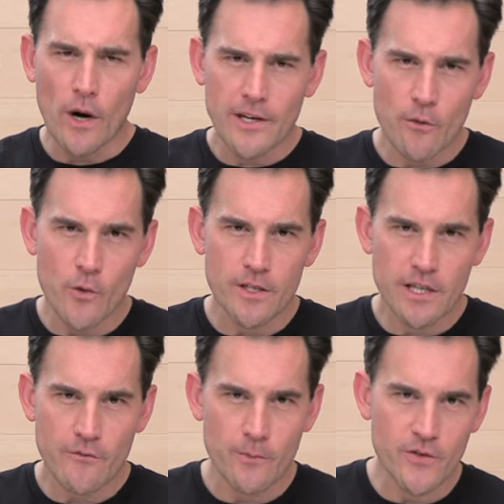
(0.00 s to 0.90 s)
1-year
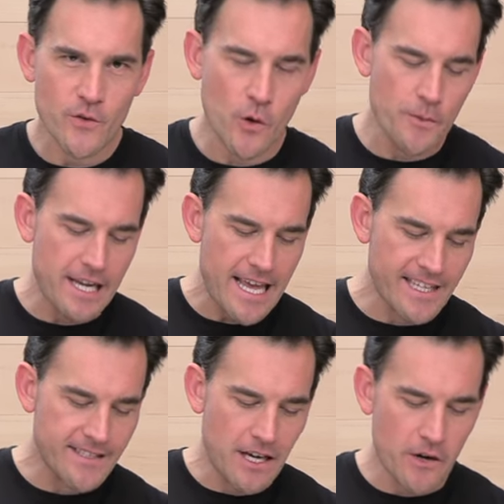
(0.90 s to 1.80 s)
warranty from
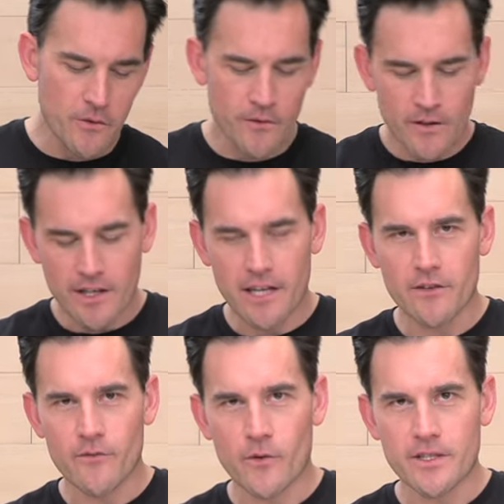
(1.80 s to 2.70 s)
ScorpionEXO on
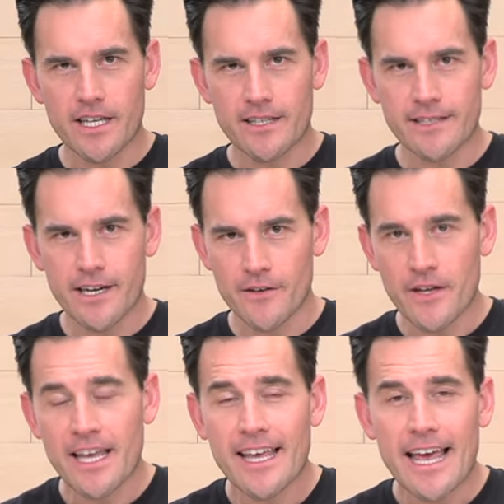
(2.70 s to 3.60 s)
the Vortex Air.
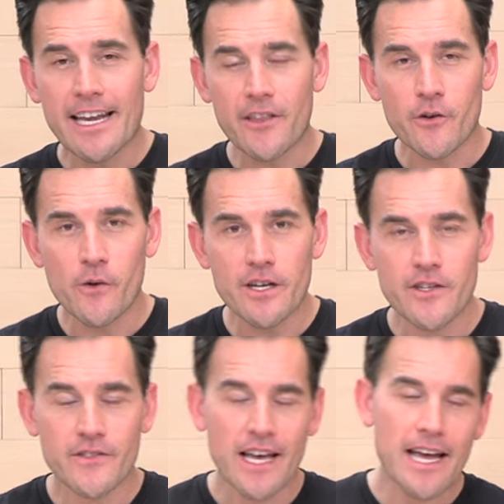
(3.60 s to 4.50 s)
Any other
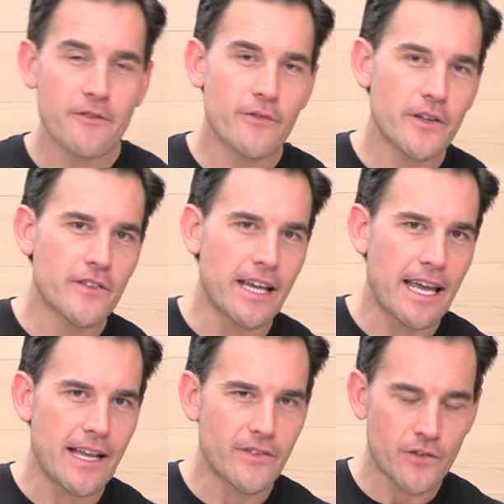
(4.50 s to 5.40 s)
questions I failed
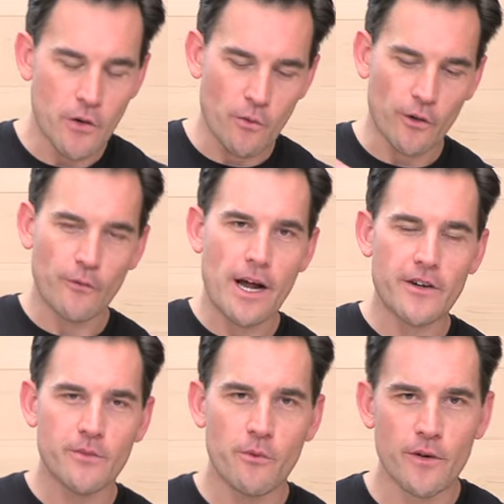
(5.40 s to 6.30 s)
to answer, don't worry,
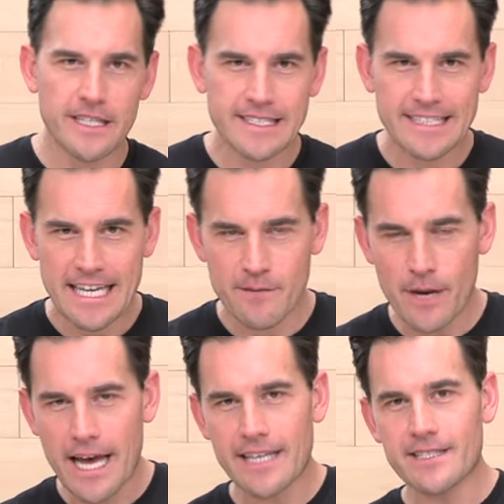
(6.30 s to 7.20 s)
rider support is standing
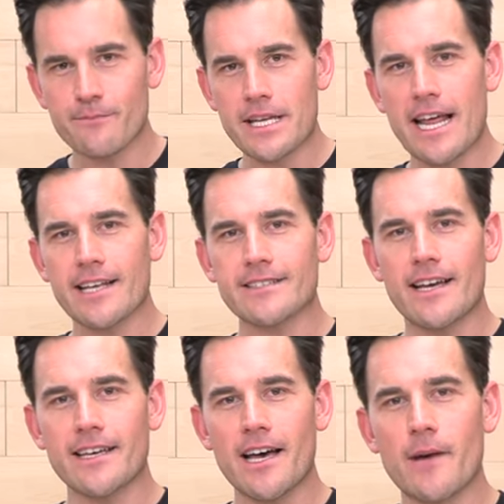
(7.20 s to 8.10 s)
by at
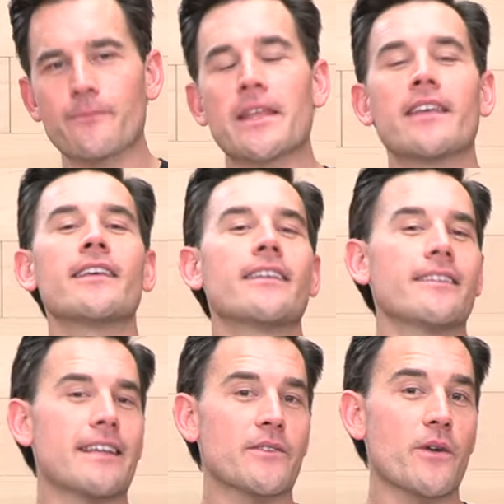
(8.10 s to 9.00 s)
speedaddicts.com. That's